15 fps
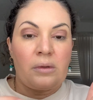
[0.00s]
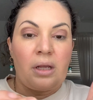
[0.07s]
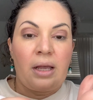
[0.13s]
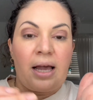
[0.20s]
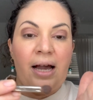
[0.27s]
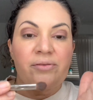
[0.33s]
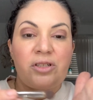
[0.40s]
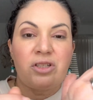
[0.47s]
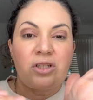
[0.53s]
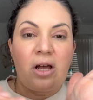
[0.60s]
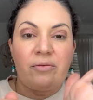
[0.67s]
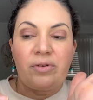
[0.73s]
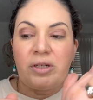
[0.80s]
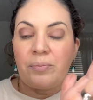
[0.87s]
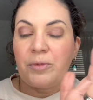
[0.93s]
I have to
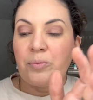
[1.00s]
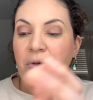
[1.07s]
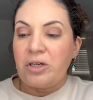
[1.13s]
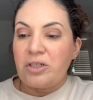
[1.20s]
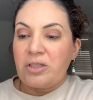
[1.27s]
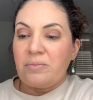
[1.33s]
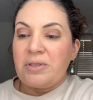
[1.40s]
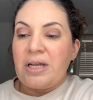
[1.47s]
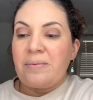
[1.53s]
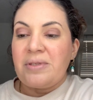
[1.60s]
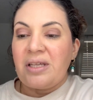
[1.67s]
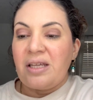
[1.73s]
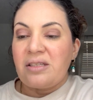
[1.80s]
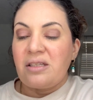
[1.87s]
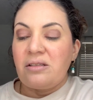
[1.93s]
soften up the brush sometimes, it
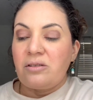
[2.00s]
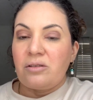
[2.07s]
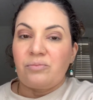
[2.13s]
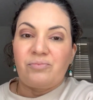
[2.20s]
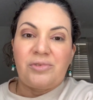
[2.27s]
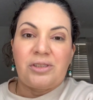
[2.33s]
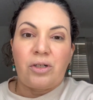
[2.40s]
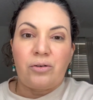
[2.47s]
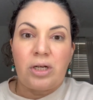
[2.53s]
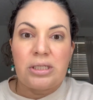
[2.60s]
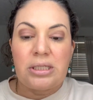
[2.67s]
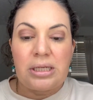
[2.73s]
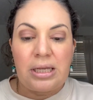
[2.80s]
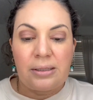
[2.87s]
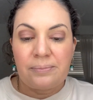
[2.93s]
gets a little
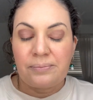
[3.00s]
crusty.